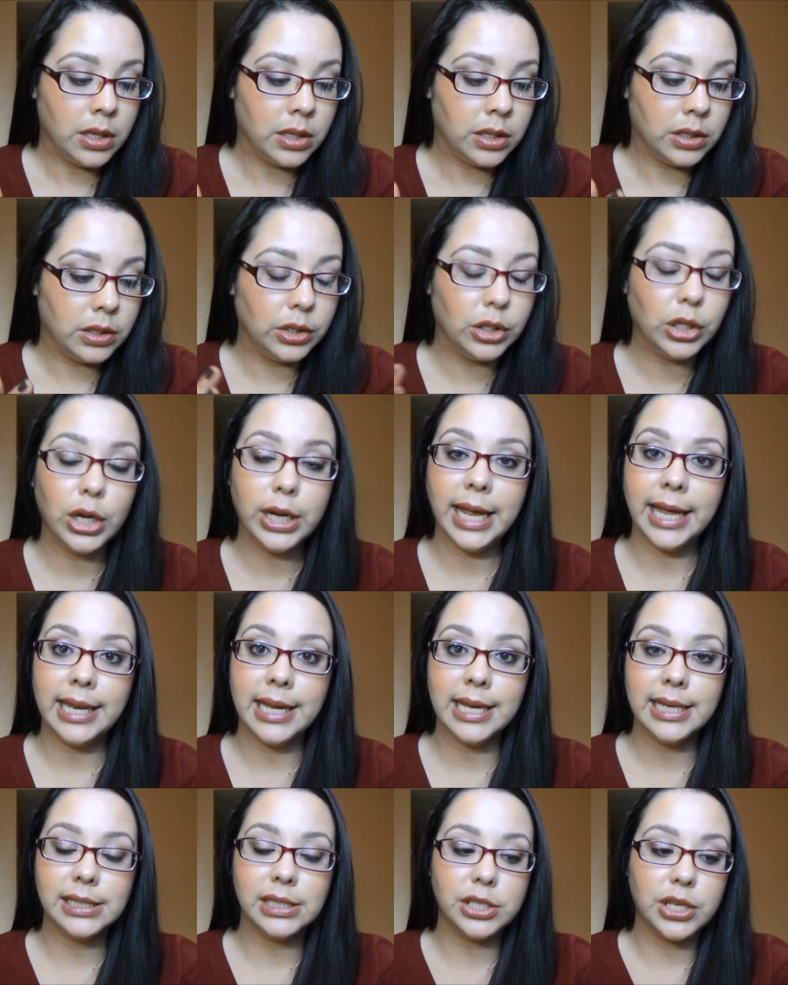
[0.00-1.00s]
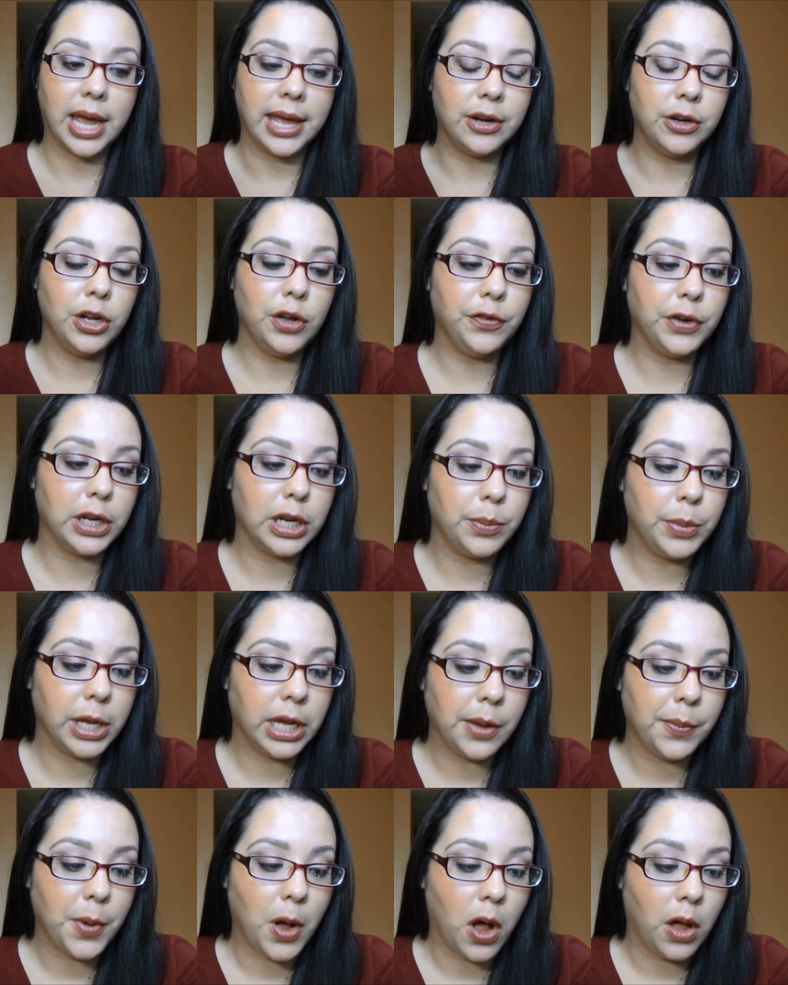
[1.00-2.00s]
look at it, I don't know if you're going to
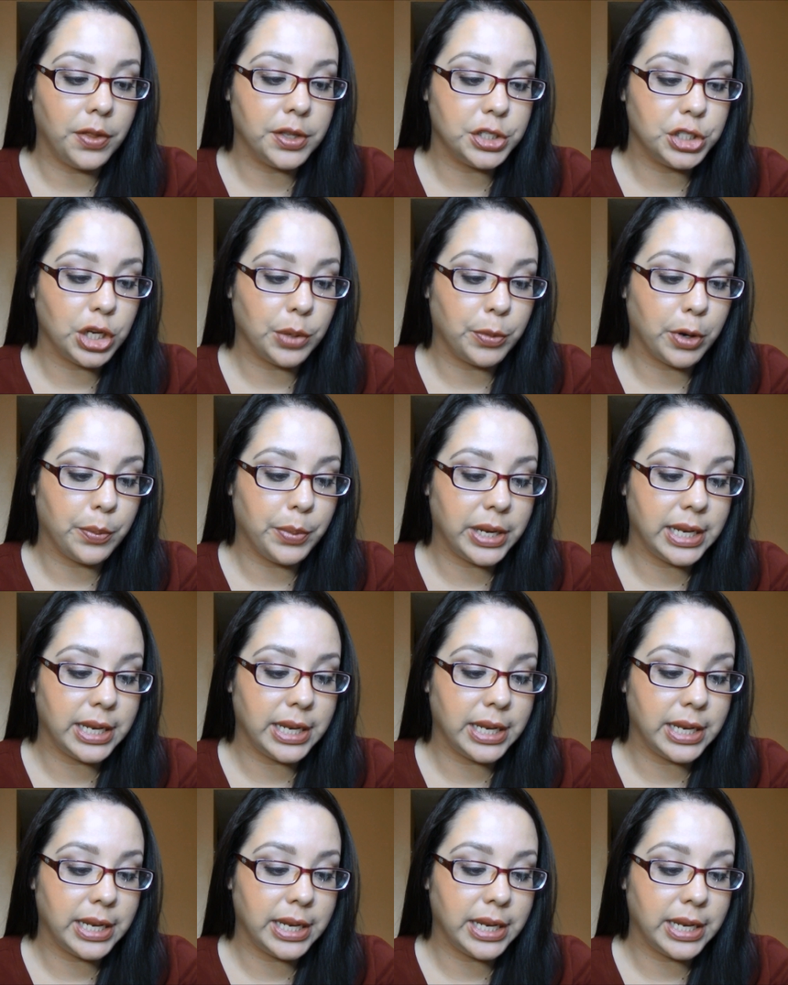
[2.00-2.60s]
pick up all the shimmer,